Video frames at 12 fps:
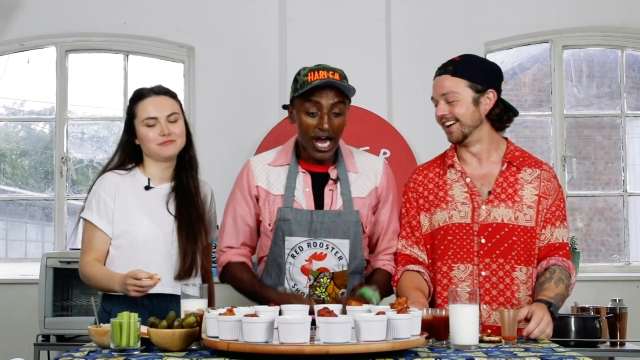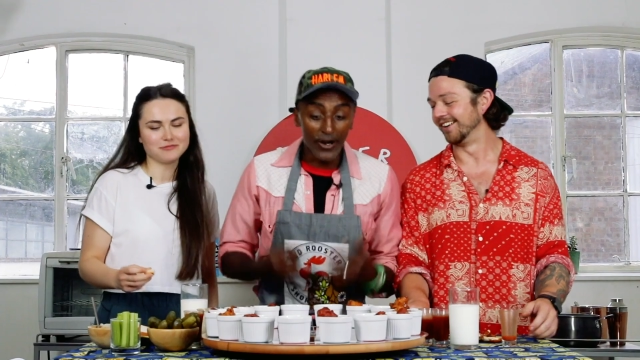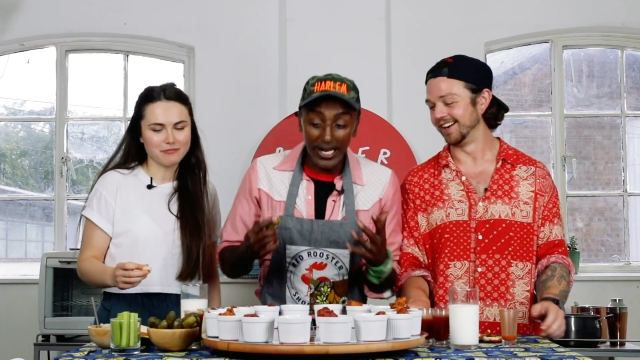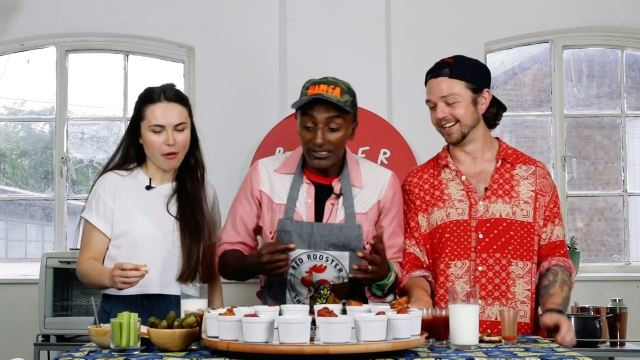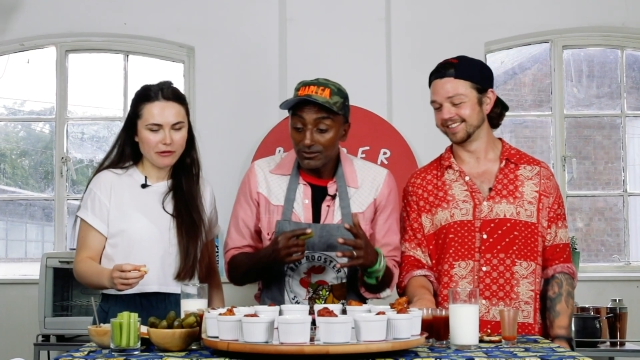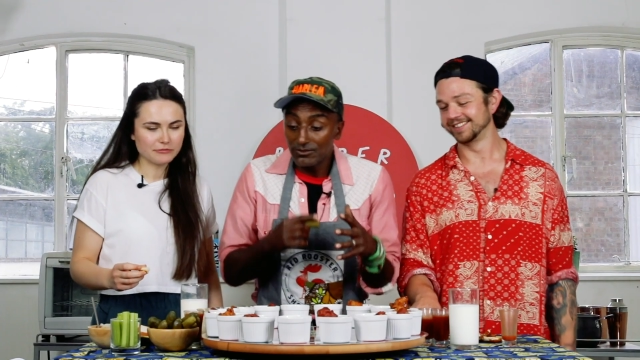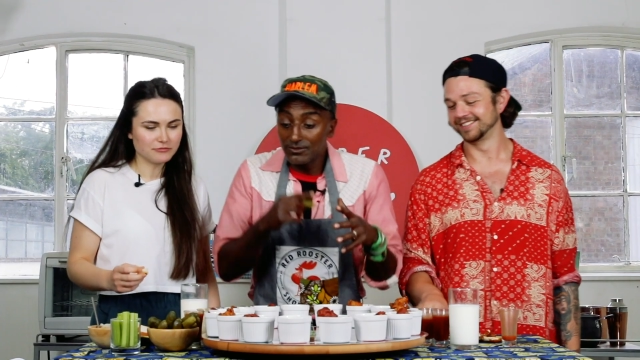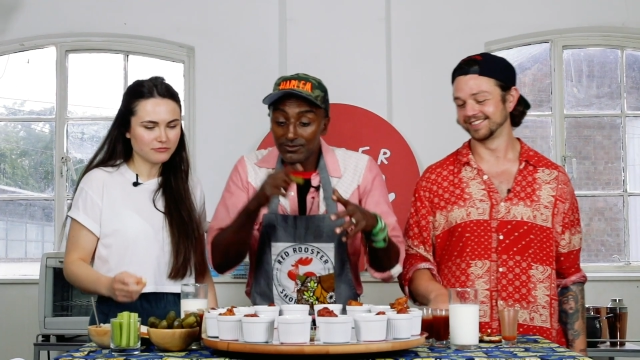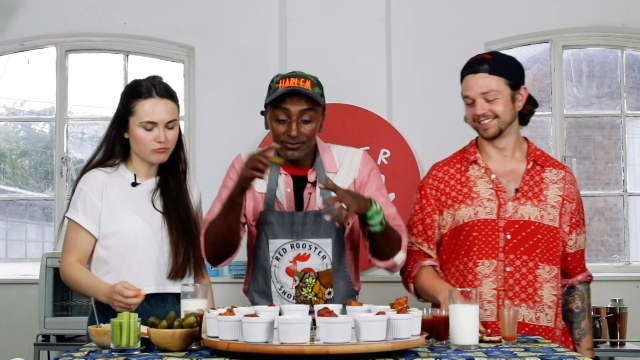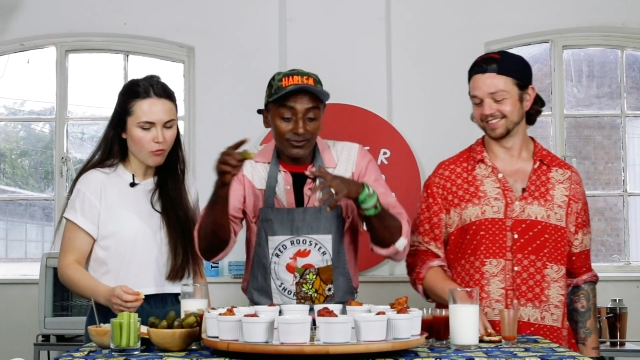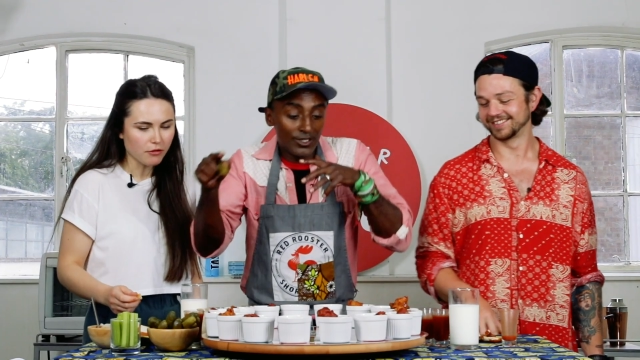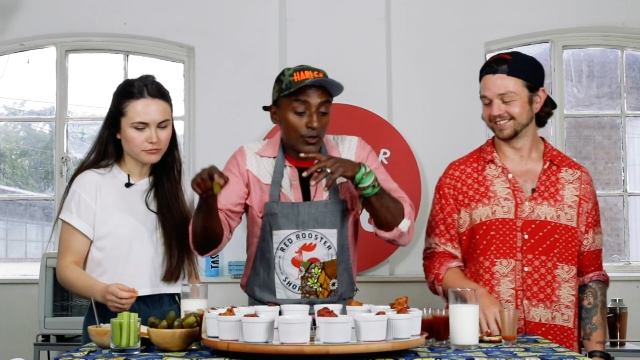Speaker 1: All right.
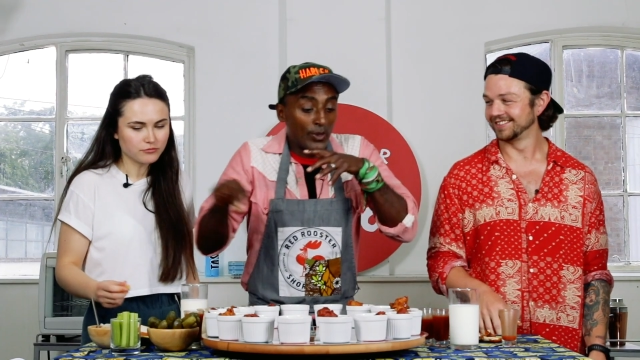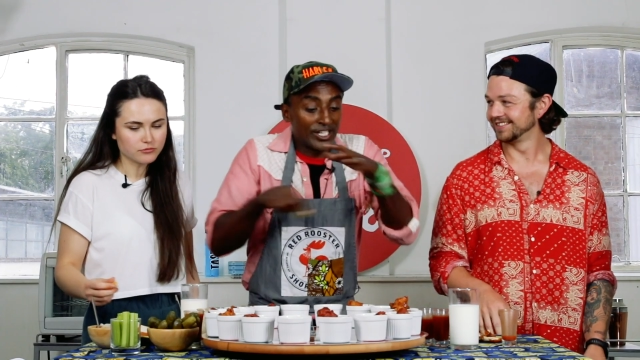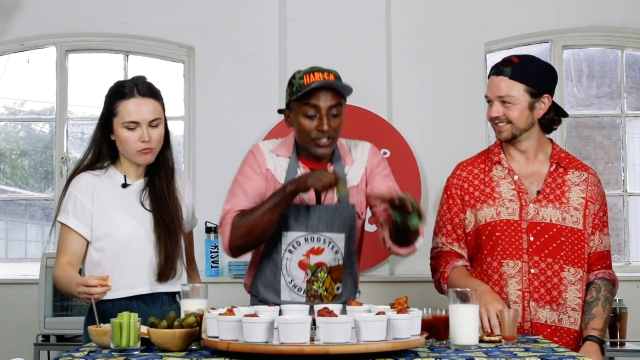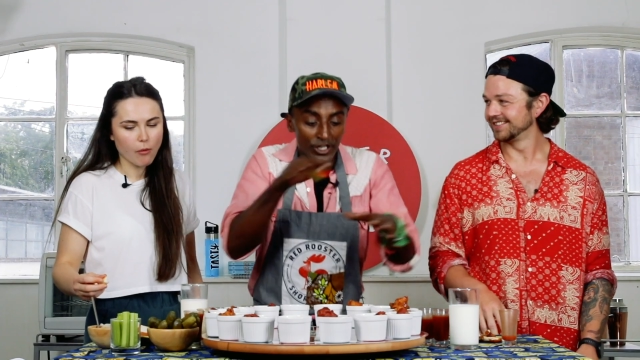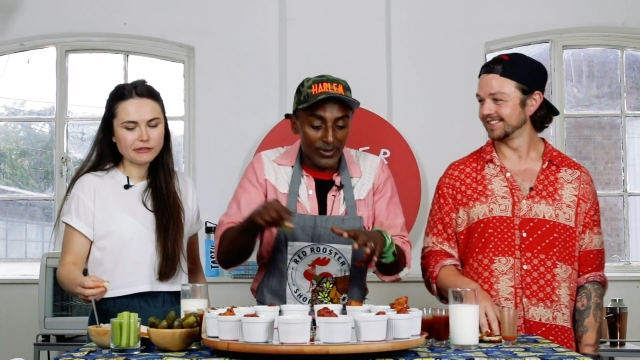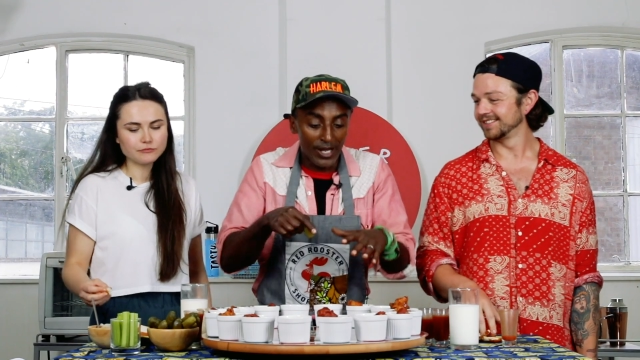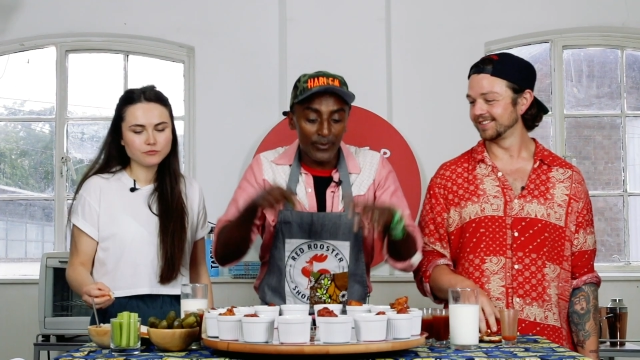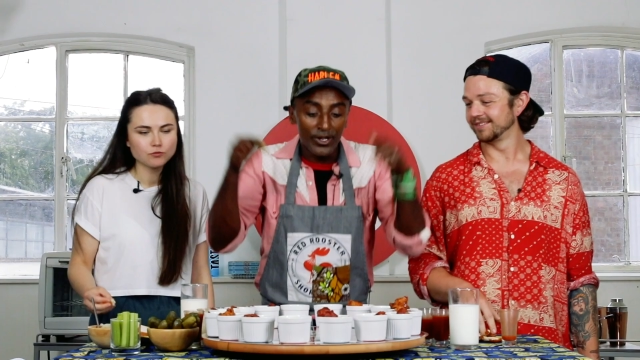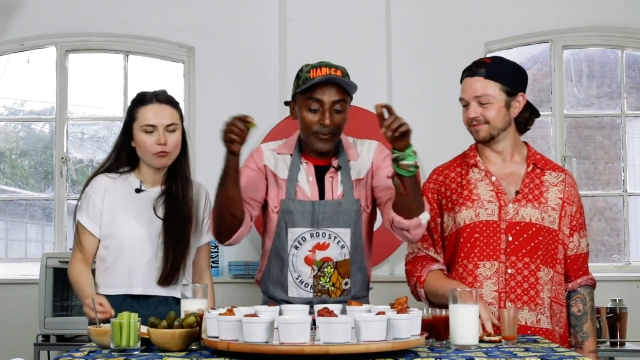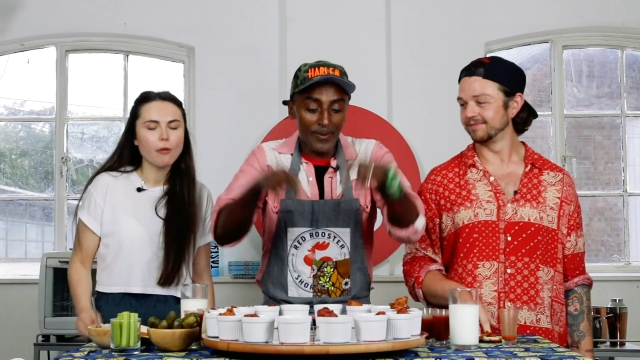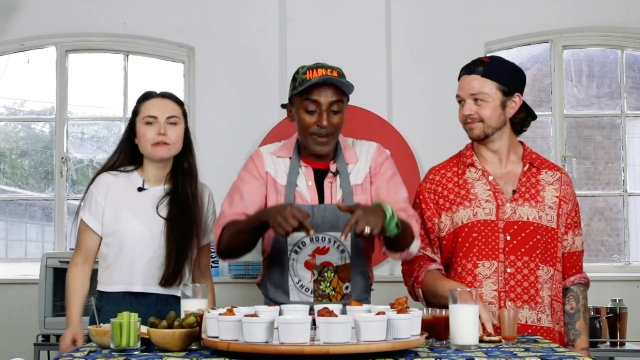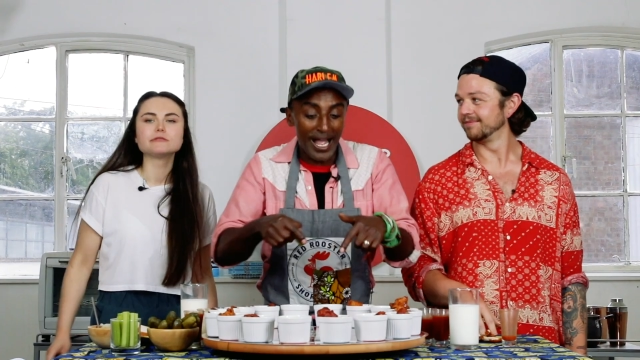Quick turnaround.
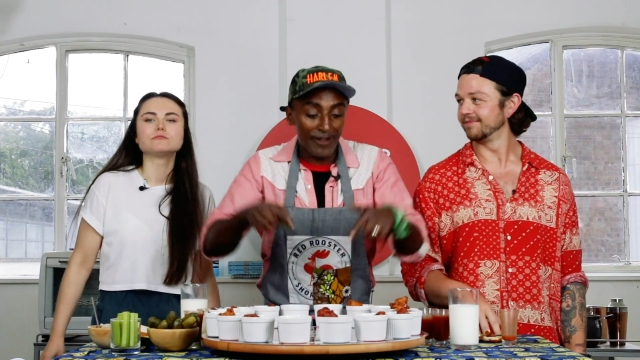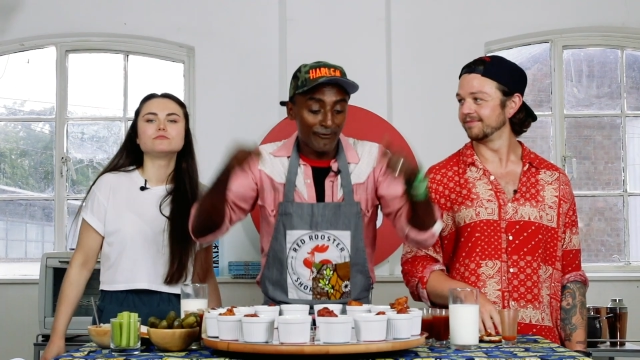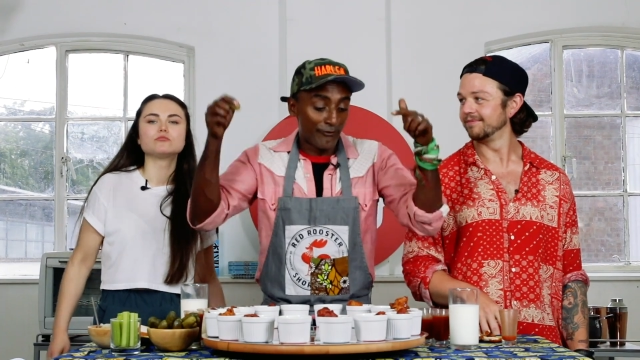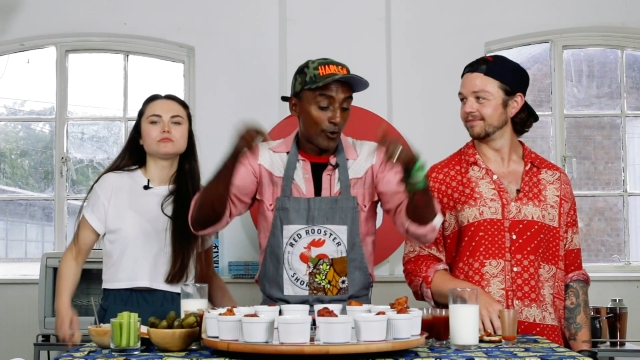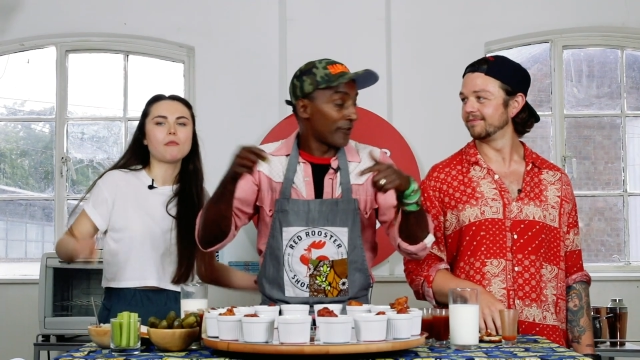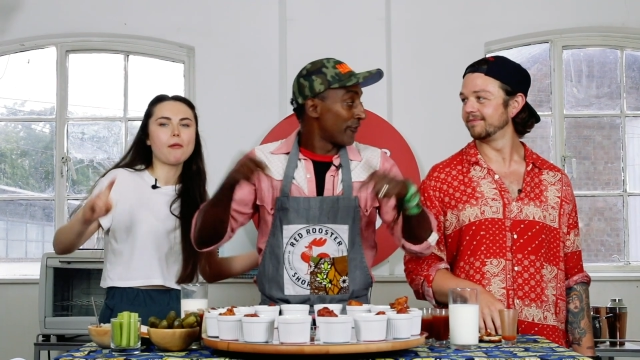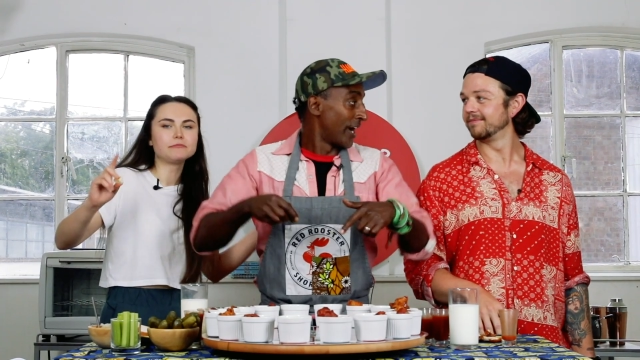Coming back for the